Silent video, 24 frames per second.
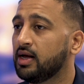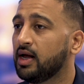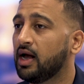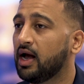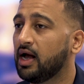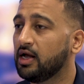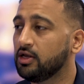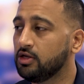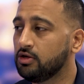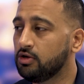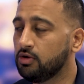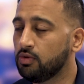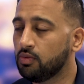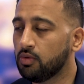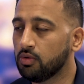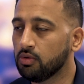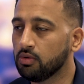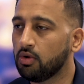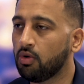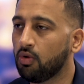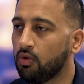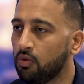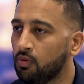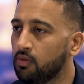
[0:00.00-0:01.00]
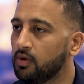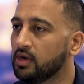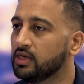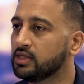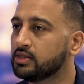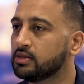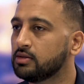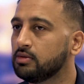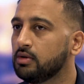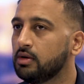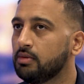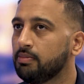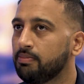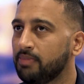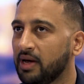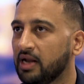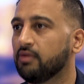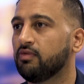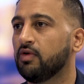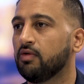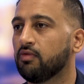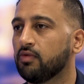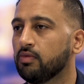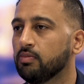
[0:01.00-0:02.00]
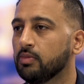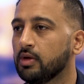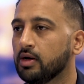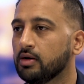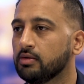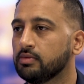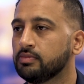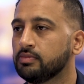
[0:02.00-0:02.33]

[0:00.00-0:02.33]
and you will always benefit from that.